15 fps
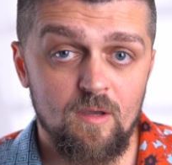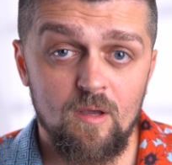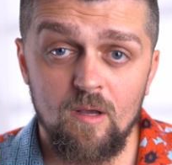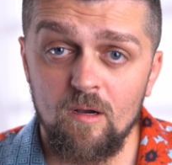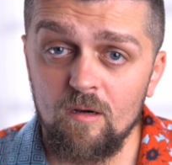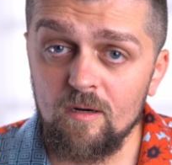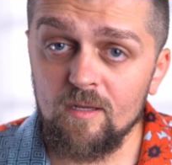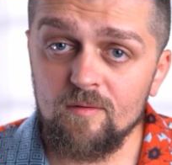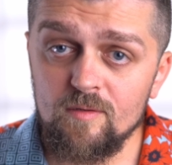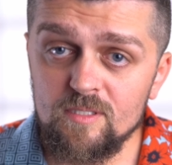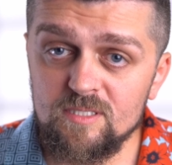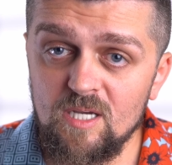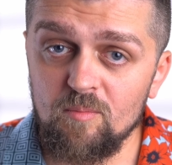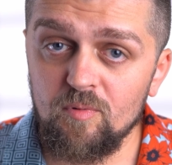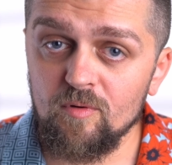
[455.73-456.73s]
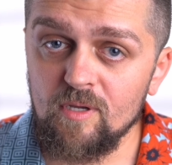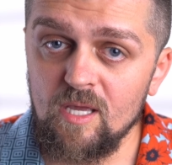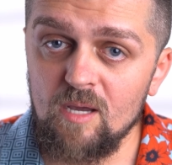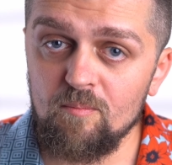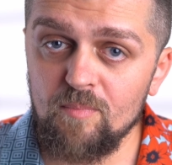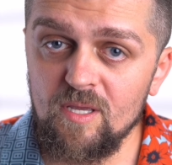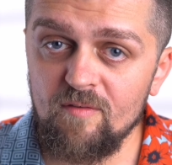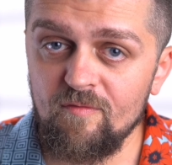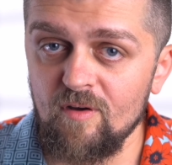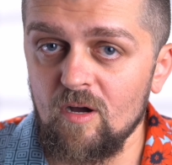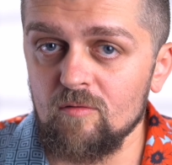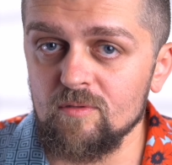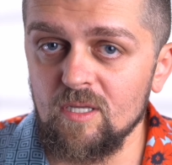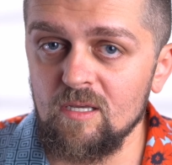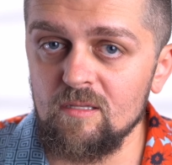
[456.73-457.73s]
Another example can be
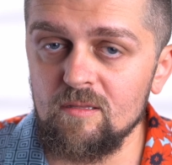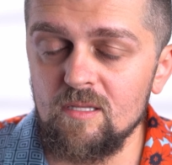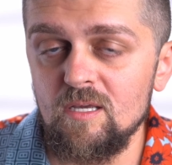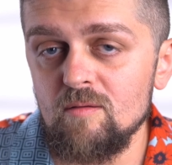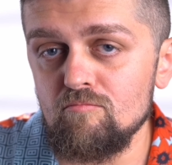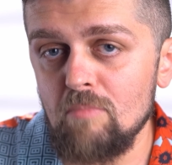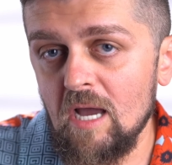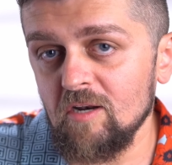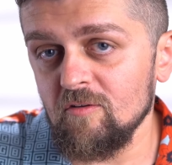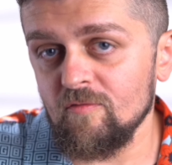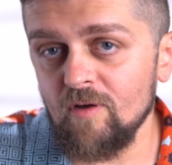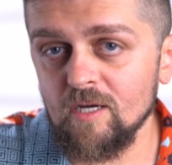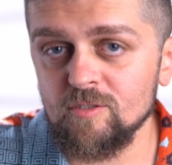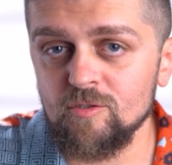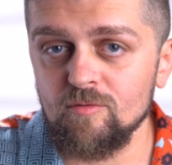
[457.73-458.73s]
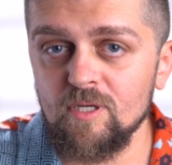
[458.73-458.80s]
found in the manufacturing